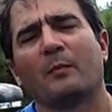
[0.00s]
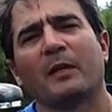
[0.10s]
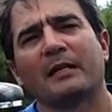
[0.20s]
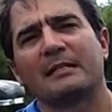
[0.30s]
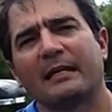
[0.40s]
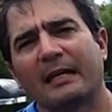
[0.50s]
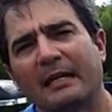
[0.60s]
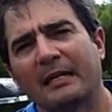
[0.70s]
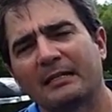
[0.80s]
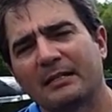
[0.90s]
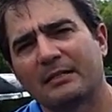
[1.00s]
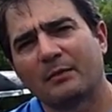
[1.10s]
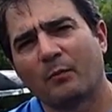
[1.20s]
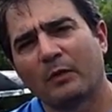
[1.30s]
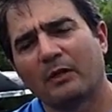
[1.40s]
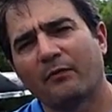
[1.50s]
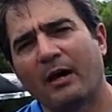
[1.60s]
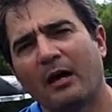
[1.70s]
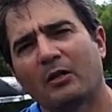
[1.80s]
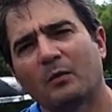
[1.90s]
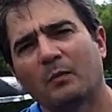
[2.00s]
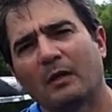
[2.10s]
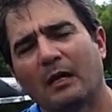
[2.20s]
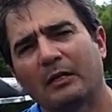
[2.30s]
The biggest thing is when you find them,